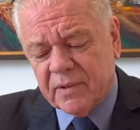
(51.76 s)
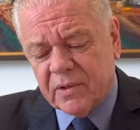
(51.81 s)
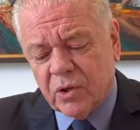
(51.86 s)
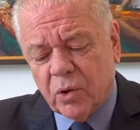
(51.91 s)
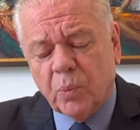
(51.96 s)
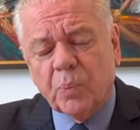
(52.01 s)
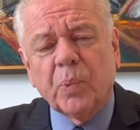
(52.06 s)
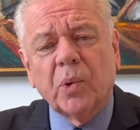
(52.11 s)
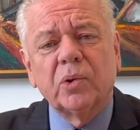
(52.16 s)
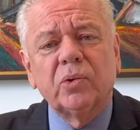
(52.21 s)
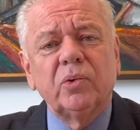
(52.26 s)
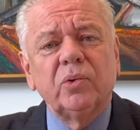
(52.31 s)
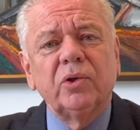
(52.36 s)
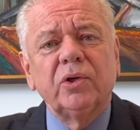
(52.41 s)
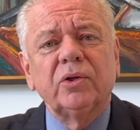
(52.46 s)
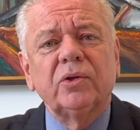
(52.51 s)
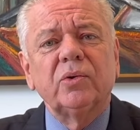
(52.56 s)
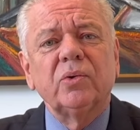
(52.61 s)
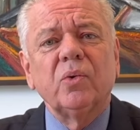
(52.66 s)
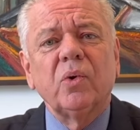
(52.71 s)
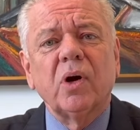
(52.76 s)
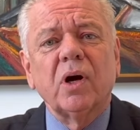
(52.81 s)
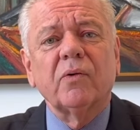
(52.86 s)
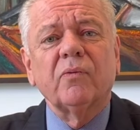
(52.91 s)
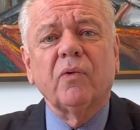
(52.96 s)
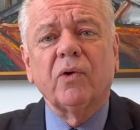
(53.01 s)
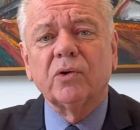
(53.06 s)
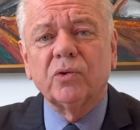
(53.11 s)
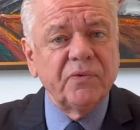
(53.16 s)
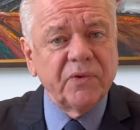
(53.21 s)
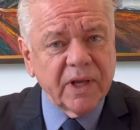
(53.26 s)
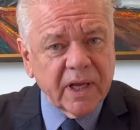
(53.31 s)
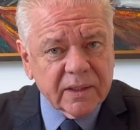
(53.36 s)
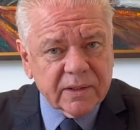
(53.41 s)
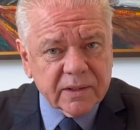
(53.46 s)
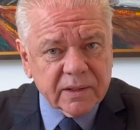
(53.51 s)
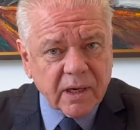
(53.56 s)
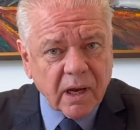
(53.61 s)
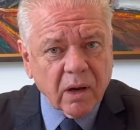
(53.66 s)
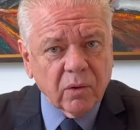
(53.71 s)
the opportunity to work for
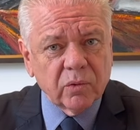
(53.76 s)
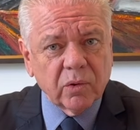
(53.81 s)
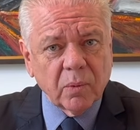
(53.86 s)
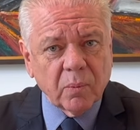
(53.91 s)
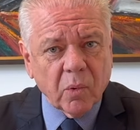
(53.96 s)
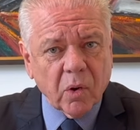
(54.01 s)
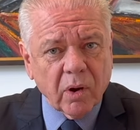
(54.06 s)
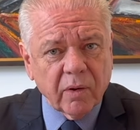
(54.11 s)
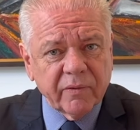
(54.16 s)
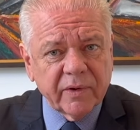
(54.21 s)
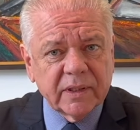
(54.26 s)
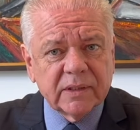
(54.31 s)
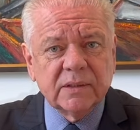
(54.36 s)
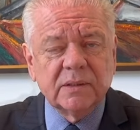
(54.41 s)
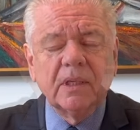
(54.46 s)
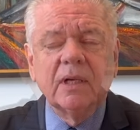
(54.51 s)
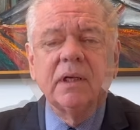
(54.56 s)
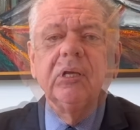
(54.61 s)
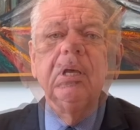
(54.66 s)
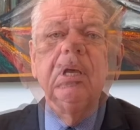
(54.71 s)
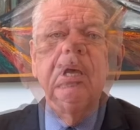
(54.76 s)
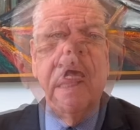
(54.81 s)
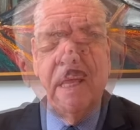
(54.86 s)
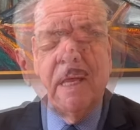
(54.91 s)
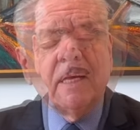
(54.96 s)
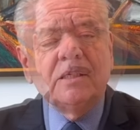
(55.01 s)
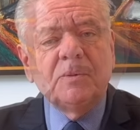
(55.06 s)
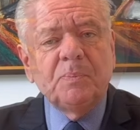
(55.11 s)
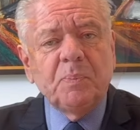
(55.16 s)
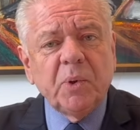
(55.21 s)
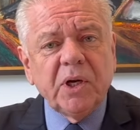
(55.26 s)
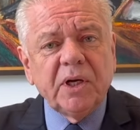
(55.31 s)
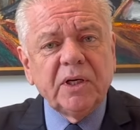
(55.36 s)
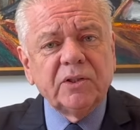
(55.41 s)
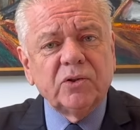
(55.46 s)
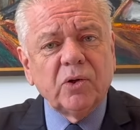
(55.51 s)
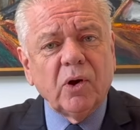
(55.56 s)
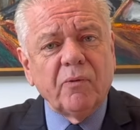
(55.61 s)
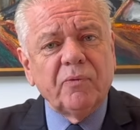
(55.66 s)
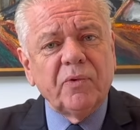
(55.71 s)
Fiat Automobiles. The
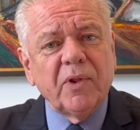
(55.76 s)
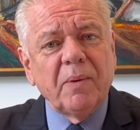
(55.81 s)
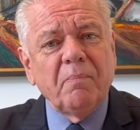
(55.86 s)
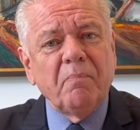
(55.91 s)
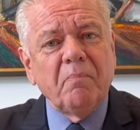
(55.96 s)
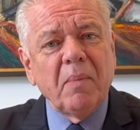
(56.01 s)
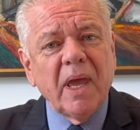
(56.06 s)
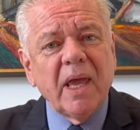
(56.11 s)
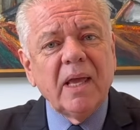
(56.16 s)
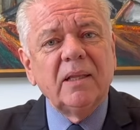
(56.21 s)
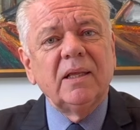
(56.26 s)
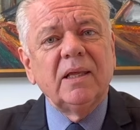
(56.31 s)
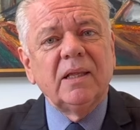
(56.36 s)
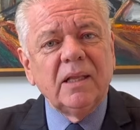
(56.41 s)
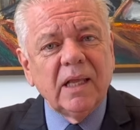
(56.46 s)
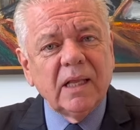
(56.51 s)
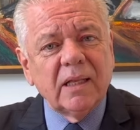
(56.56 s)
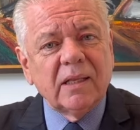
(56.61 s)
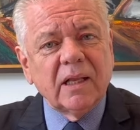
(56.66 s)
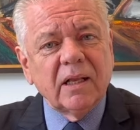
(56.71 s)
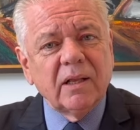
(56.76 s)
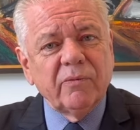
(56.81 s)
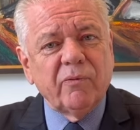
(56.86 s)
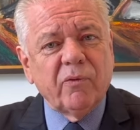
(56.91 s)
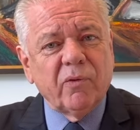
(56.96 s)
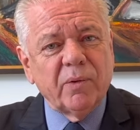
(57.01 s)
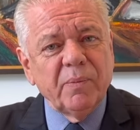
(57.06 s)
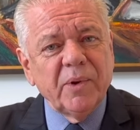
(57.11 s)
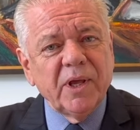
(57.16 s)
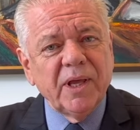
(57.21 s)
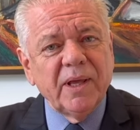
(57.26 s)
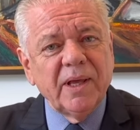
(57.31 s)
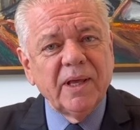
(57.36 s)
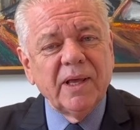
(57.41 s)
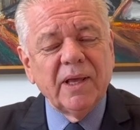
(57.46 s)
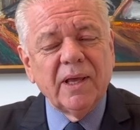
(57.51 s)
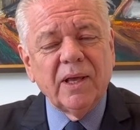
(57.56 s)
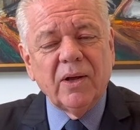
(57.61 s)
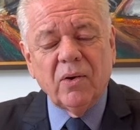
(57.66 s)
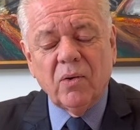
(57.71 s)
experience of the Made in Italy for me
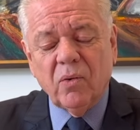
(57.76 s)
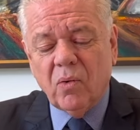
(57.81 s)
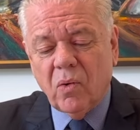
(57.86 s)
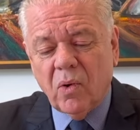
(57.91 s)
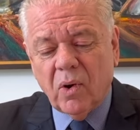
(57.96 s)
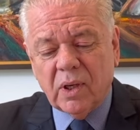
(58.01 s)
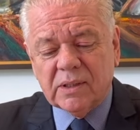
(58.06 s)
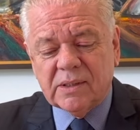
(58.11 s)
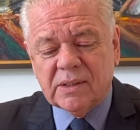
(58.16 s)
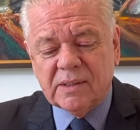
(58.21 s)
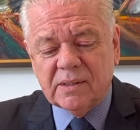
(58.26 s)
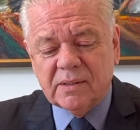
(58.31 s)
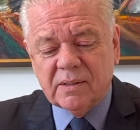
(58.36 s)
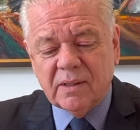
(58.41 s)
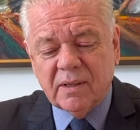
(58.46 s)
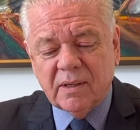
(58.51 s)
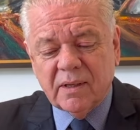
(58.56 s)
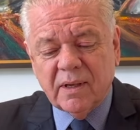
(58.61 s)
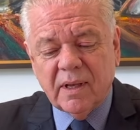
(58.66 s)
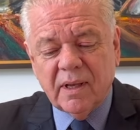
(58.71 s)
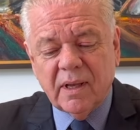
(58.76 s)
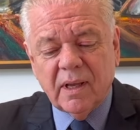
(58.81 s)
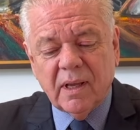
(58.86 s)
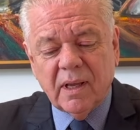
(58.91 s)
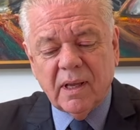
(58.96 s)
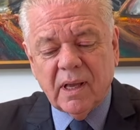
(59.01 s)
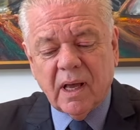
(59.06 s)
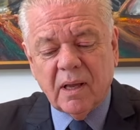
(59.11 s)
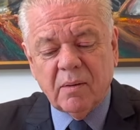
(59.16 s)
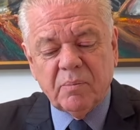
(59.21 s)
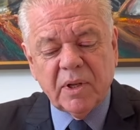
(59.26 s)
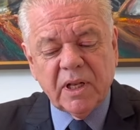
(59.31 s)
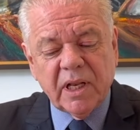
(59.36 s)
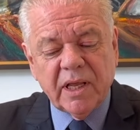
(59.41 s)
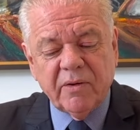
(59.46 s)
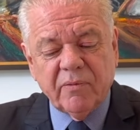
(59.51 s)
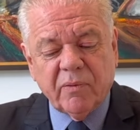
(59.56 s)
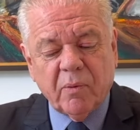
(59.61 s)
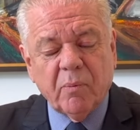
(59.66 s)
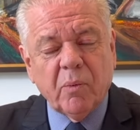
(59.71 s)
was
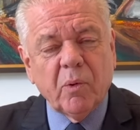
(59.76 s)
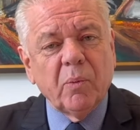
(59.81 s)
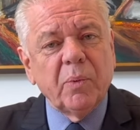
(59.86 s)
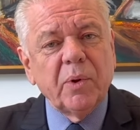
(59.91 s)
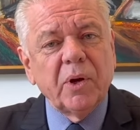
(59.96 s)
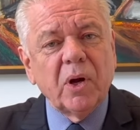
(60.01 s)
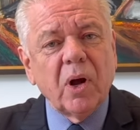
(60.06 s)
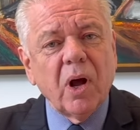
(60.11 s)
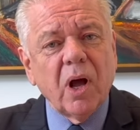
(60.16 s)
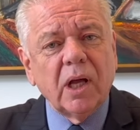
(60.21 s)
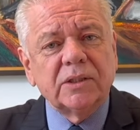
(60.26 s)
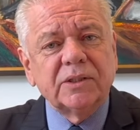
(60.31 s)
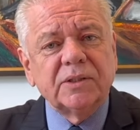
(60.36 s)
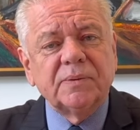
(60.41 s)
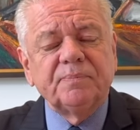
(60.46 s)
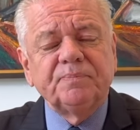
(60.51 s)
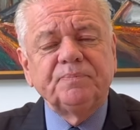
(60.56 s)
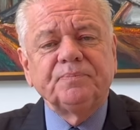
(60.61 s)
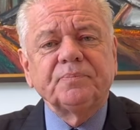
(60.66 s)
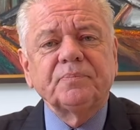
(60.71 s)
unbelievable because